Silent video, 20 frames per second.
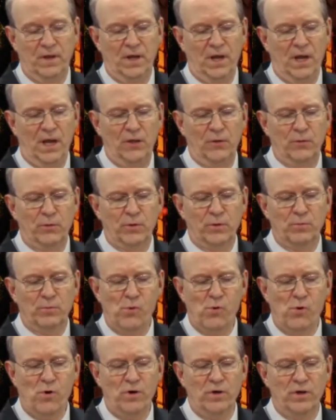And there were
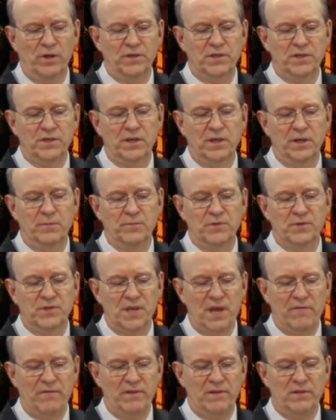born unto him
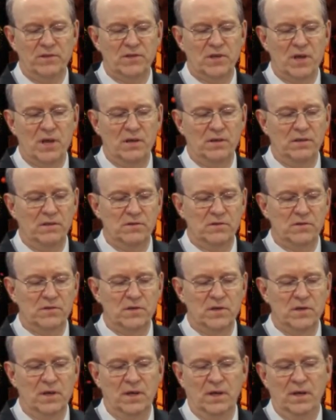7 sons
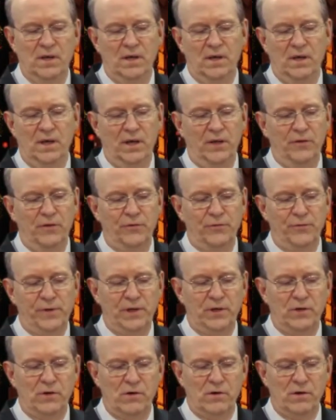and 3
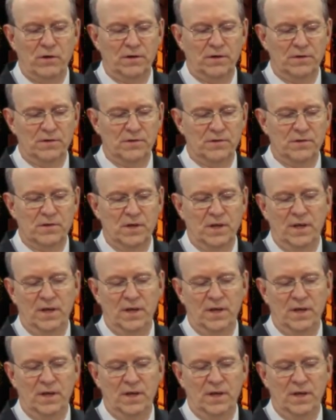daughters.